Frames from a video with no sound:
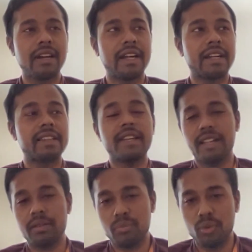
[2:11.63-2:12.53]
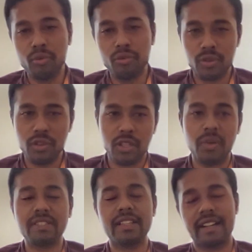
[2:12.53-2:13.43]
And then I moved to the
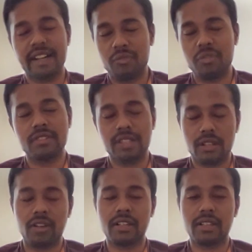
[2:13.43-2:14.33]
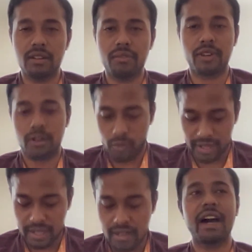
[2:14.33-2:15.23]
US and I was in Oracle for a
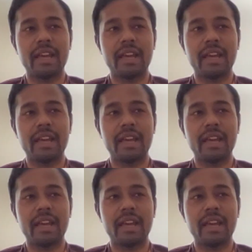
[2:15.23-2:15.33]
while.